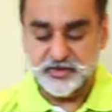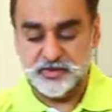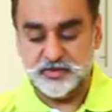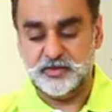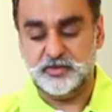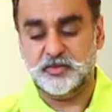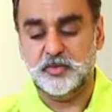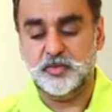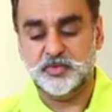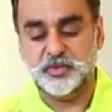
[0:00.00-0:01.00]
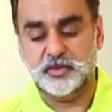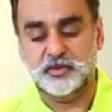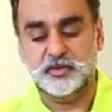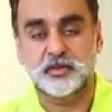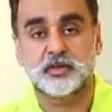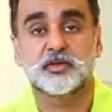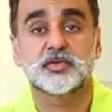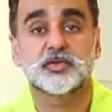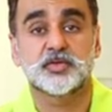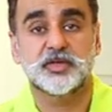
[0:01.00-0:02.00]
this goes in
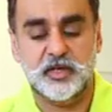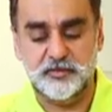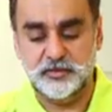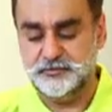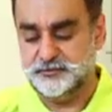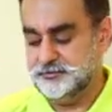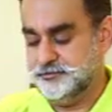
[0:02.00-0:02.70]
to the oven,